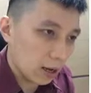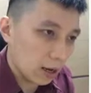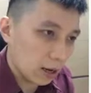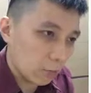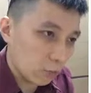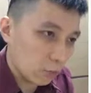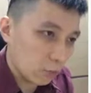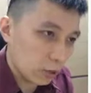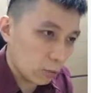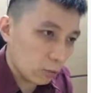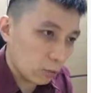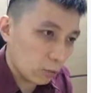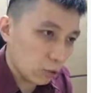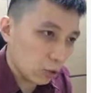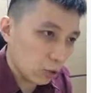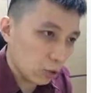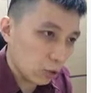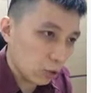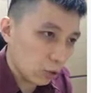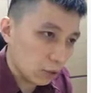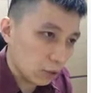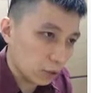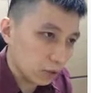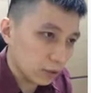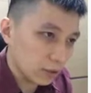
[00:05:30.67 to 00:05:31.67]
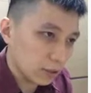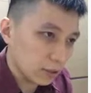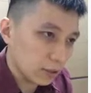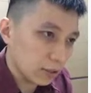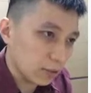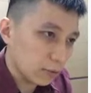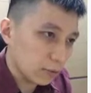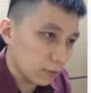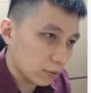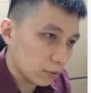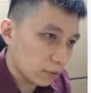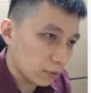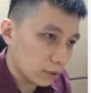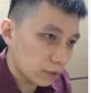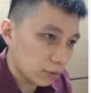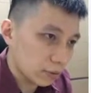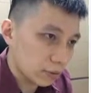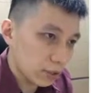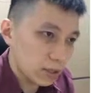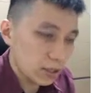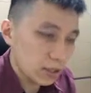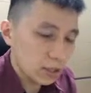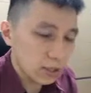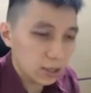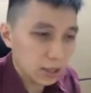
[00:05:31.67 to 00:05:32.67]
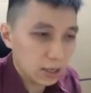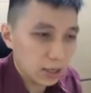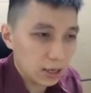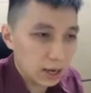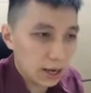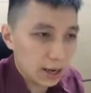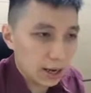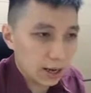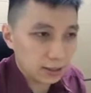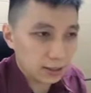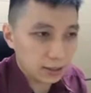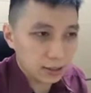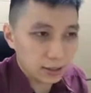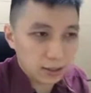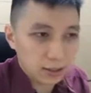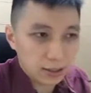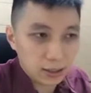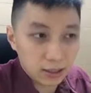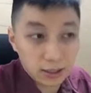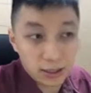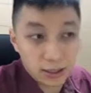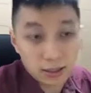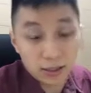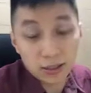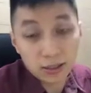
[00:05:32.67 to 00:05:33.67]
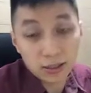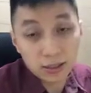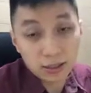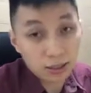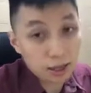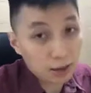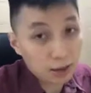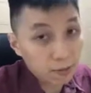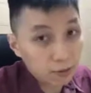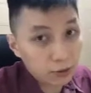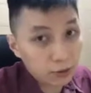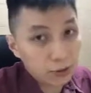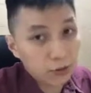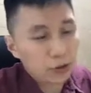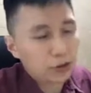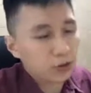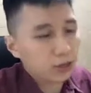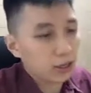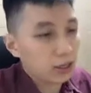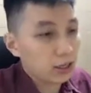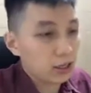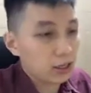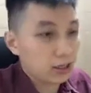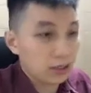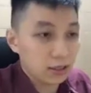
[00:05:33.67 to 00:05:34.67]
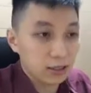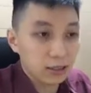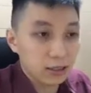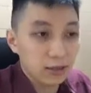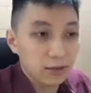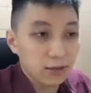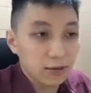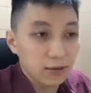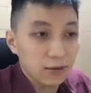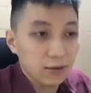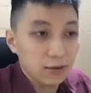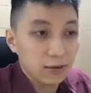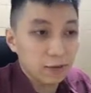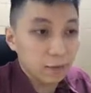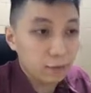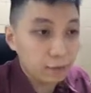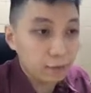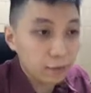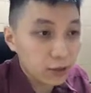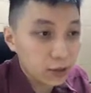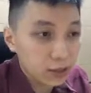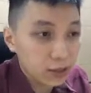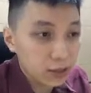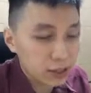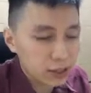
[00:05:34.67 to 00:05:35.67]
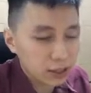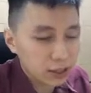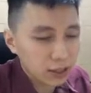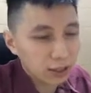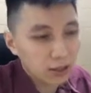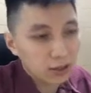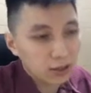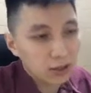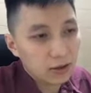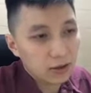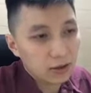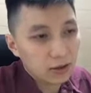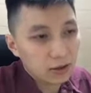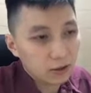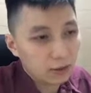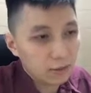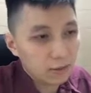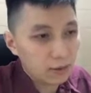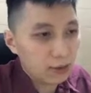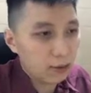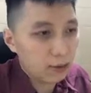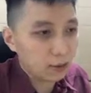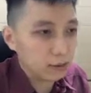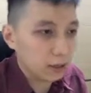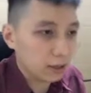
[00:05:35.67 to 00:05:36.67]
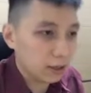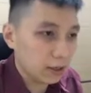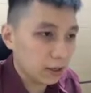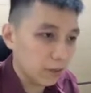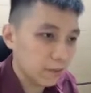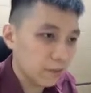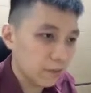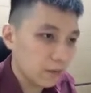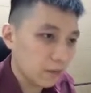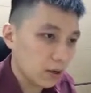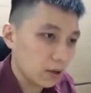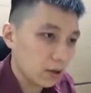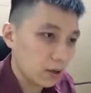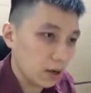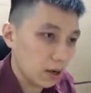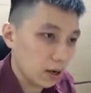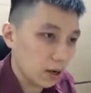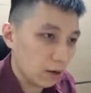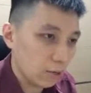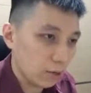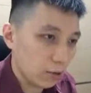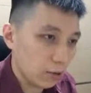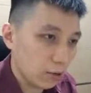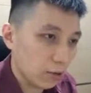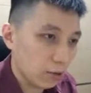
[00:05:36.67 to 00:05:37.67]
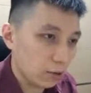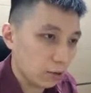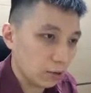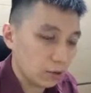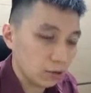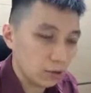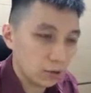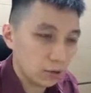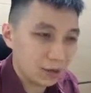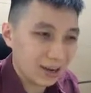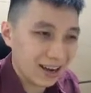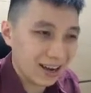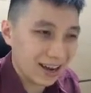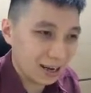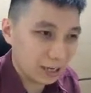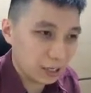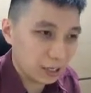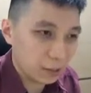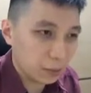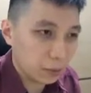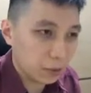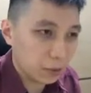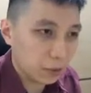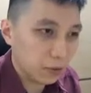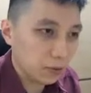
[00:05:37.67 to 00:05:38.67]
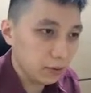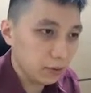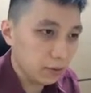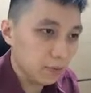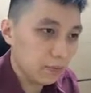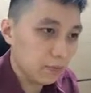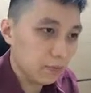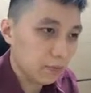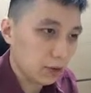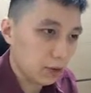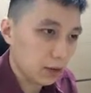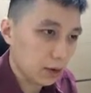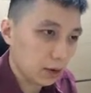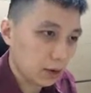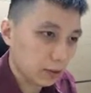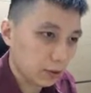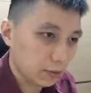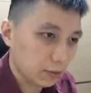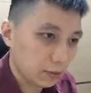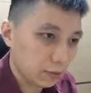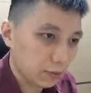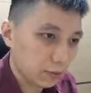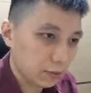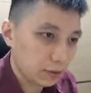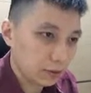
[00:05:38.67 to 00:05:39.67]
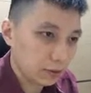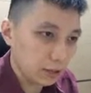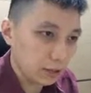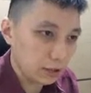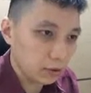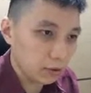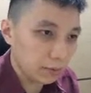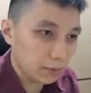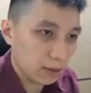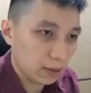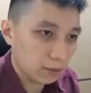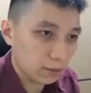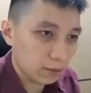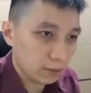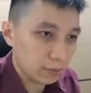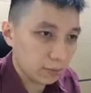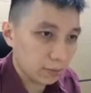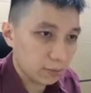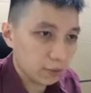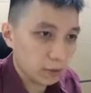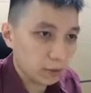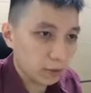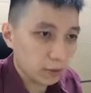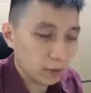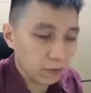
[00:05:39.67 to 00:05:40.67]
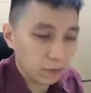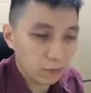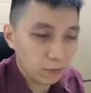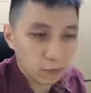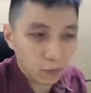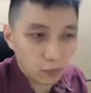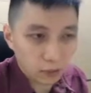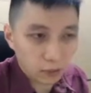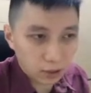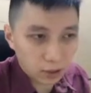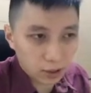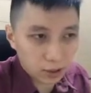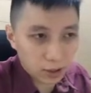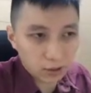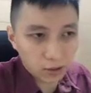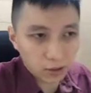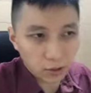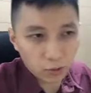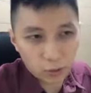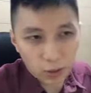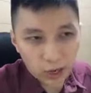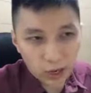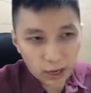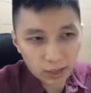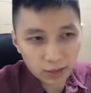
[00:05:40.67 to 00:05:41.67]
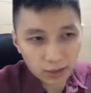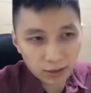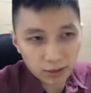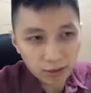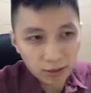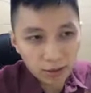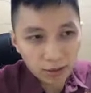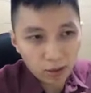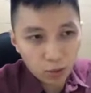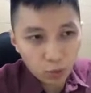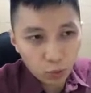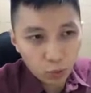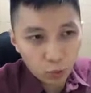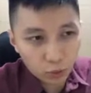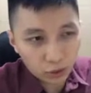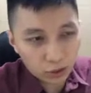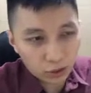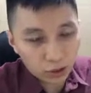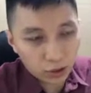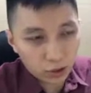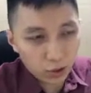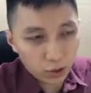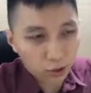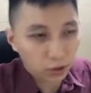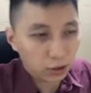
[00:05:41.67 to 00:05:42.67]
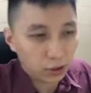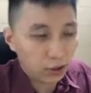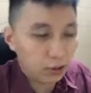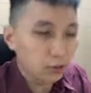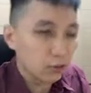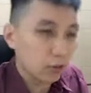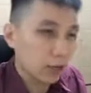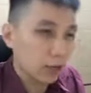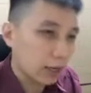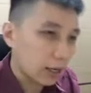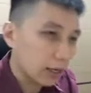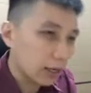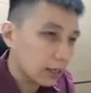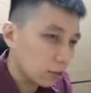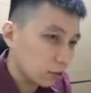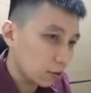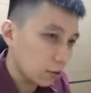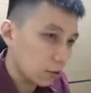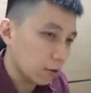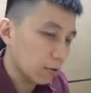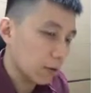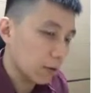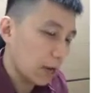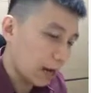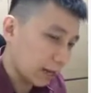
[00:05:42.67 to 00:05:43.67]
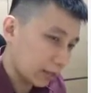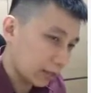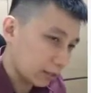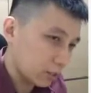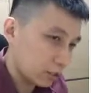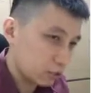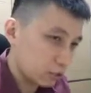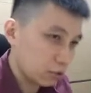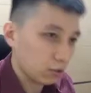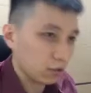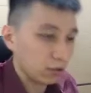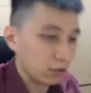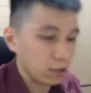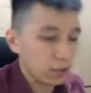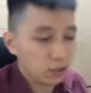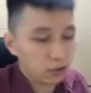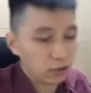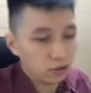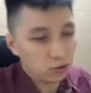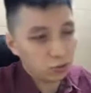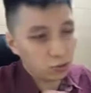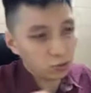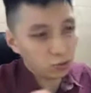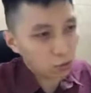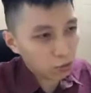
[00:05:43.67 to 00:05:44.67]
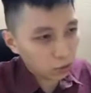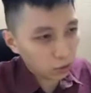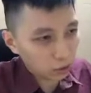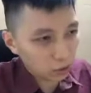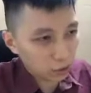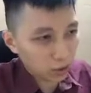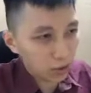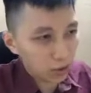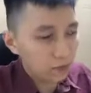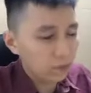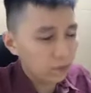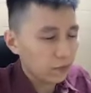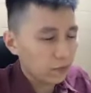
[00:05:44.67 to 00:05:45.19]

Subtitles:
we will call 0 degree as the temperature that is freezing or melting. We can call it ice point, so freezing or melting point of water. So when water turns into ice or ice turning into water,